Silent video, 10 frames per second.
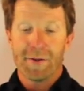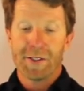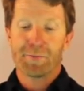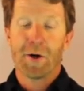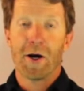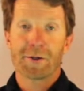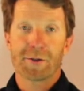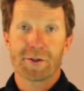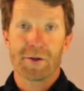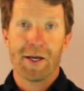These prongs
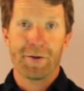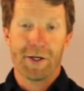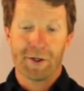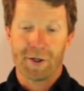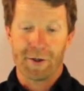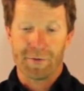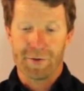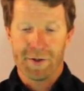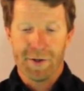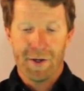are slightly curved.